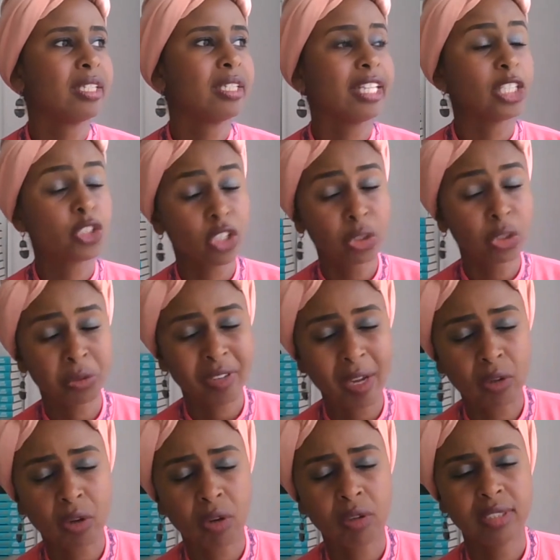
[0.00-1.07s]
They struggled with
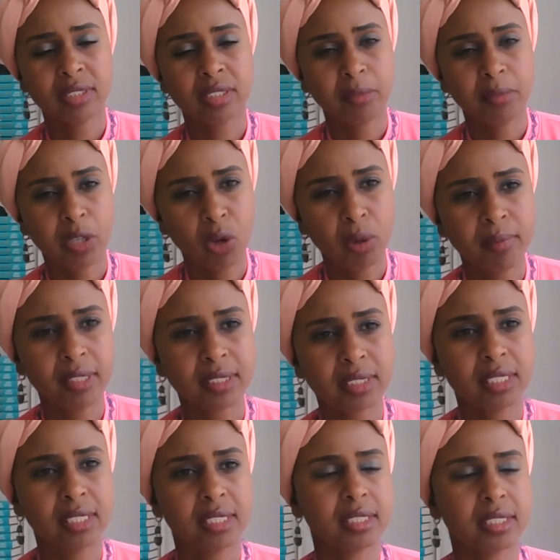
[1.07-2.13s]
alcoholism and
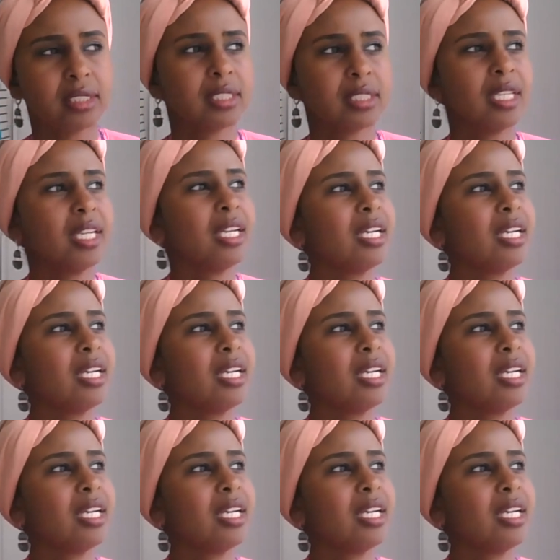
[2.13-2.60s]
homelessness,